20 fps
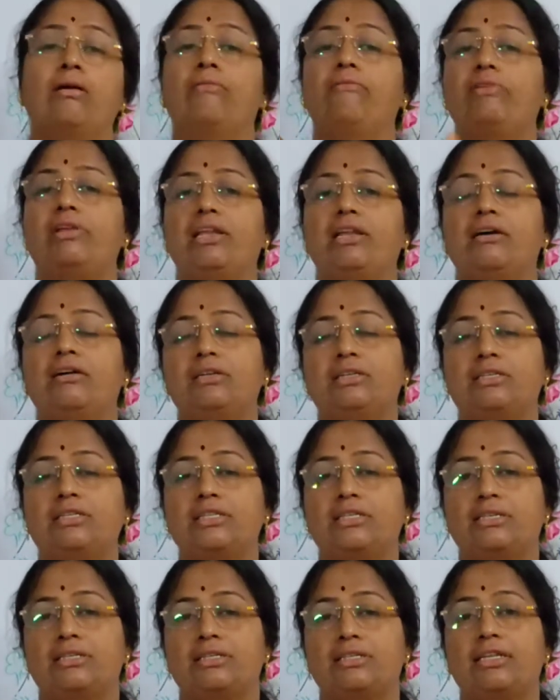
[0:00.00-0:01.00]
We
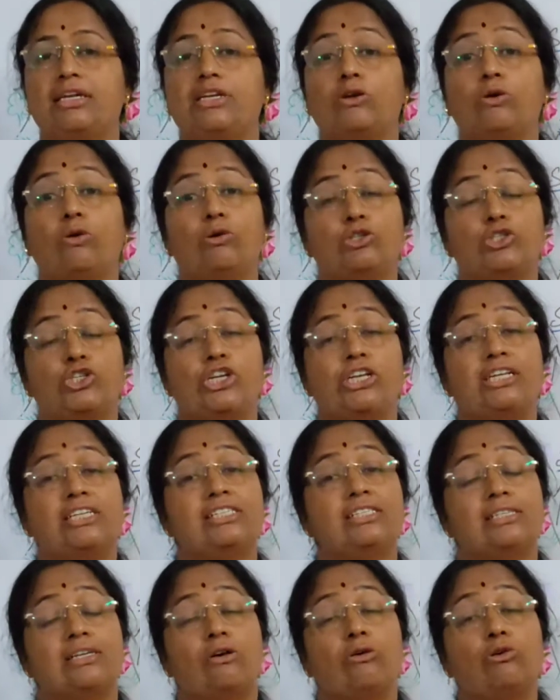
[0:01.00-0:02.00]
learnt that
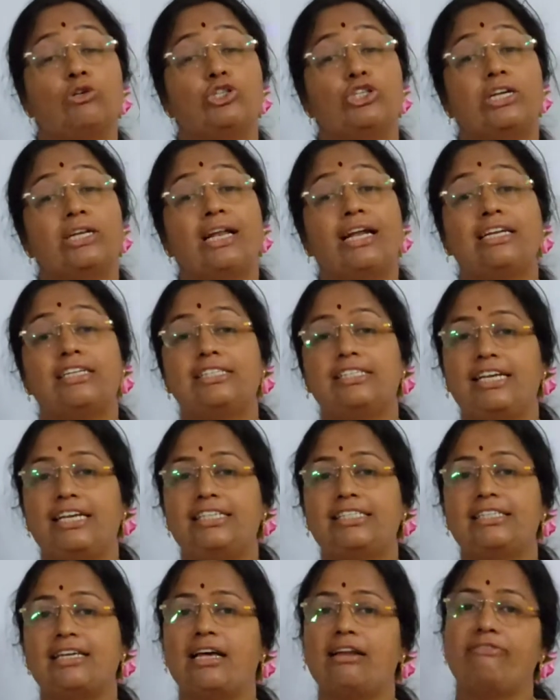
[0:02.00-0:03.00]
ocean and
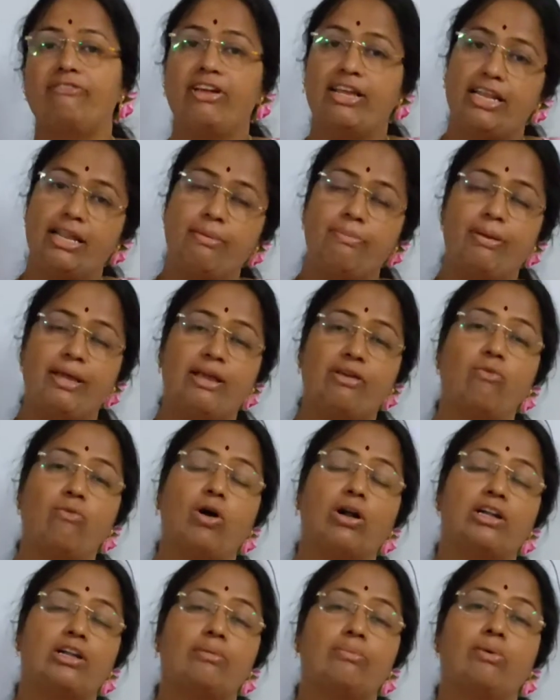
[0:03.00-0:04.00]
seas are very big
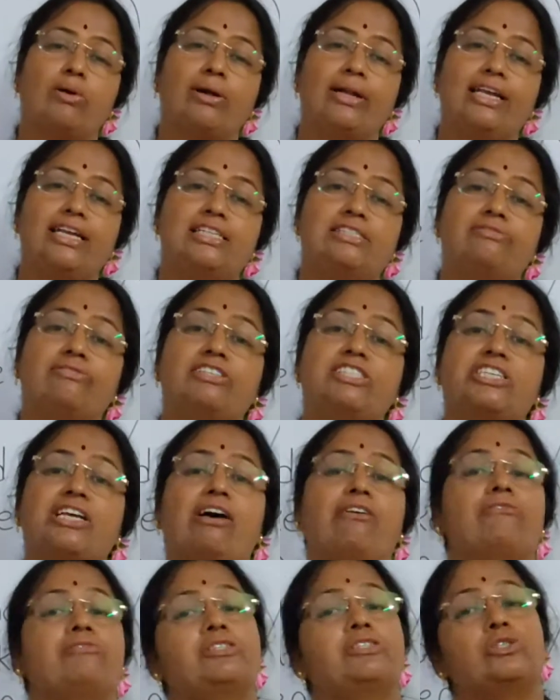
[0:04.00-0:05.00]
water bodies which
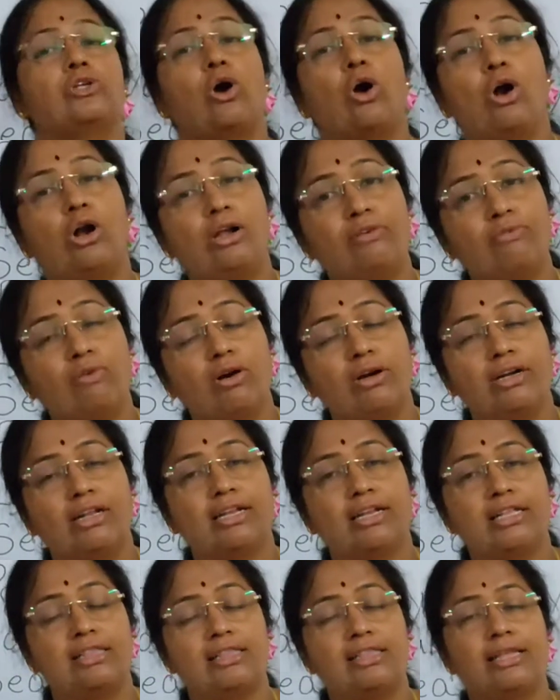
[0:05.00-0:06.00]
have salt water
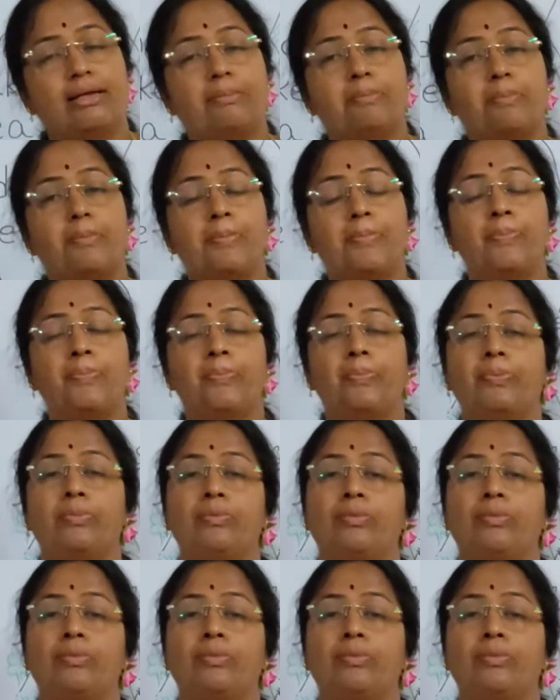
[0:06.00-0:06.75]
in them.